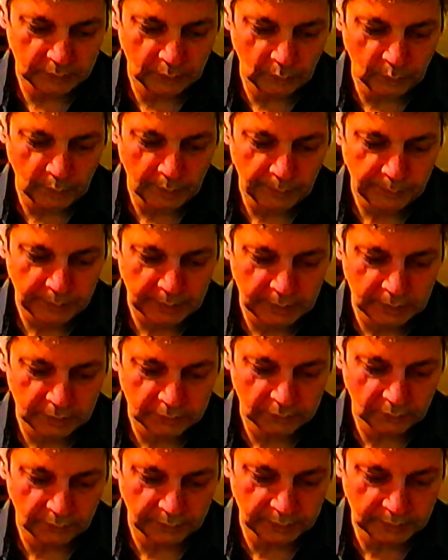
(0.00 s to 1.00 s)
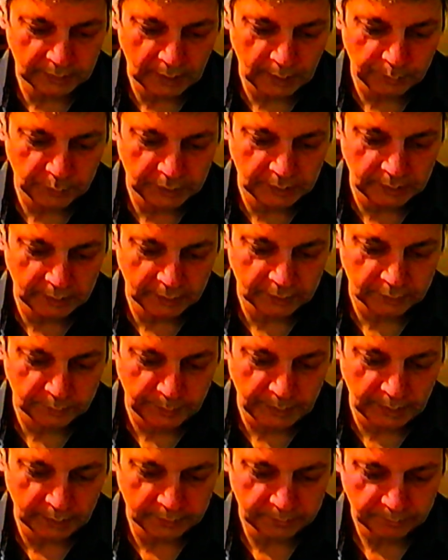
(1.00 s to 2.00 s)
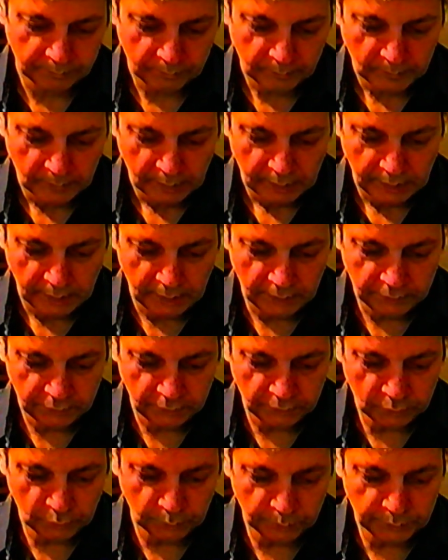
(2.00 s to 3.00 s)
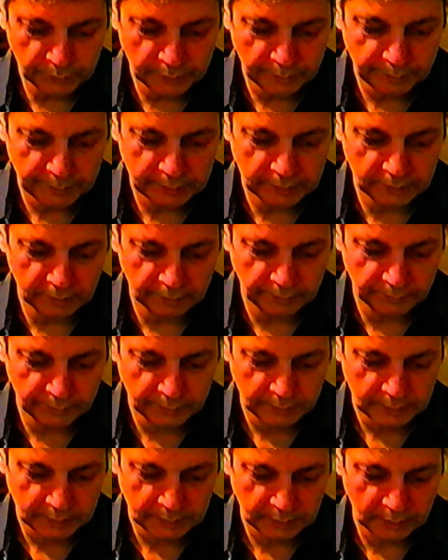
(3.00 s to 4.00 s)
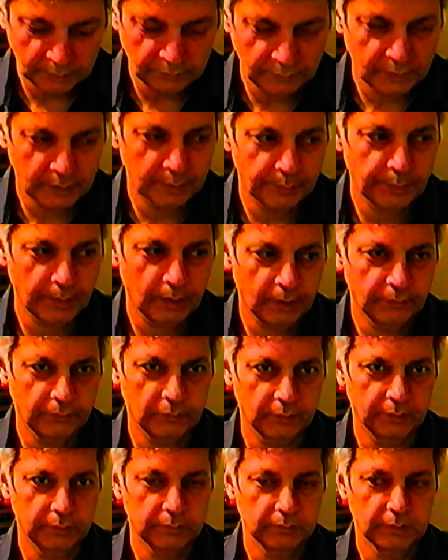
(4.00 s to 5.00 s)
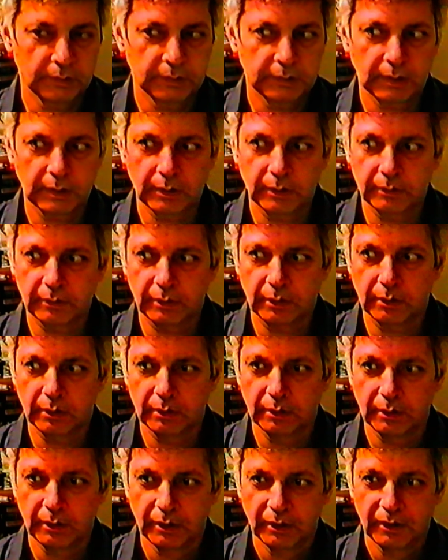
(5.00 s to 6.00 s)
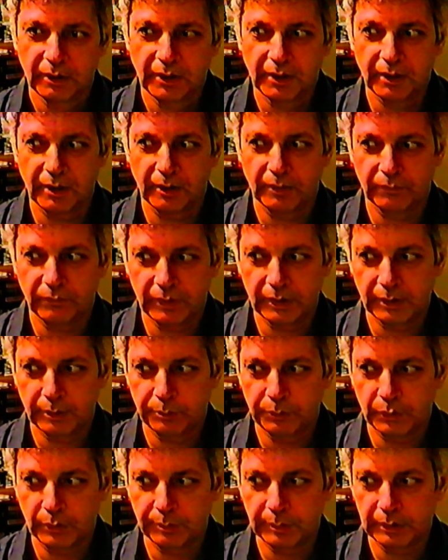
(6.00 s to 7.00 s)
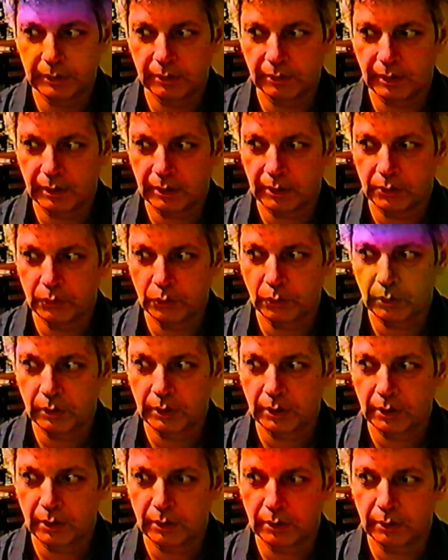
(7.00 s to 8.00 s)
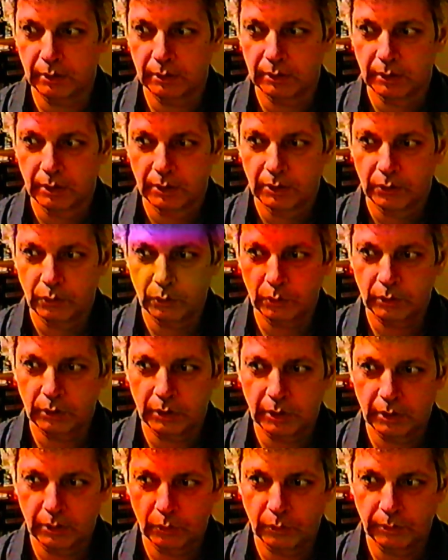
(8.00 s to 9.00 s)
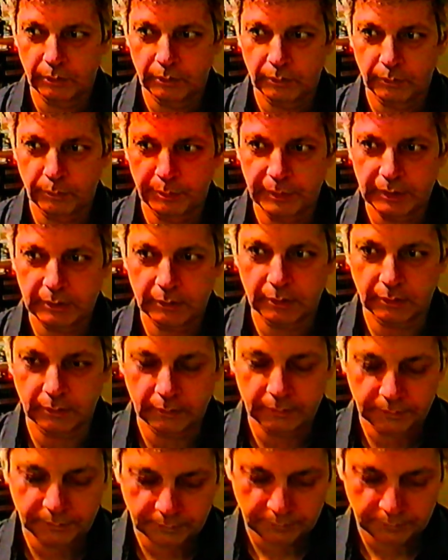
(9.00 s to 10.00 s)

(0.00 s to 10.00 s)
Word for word: or the weapon is of a type you didn't expect e.g. too primitive yet very powerful like I said yeah, very primitive, like a nuclear nuclear missile.